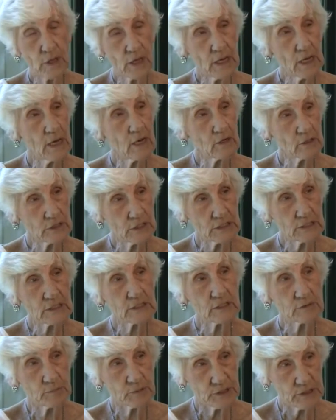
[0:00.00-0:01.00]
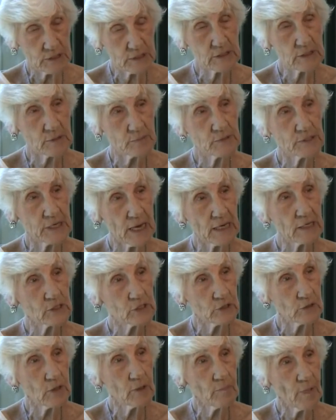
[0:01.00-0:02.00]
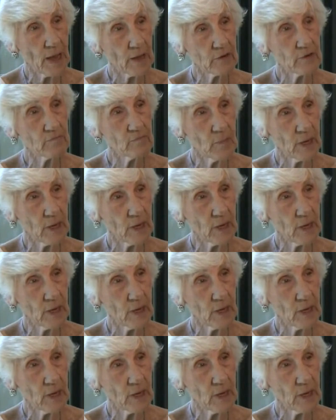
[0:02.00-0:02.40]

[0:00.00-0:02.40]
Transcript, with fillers: the years, it's a substantial amount of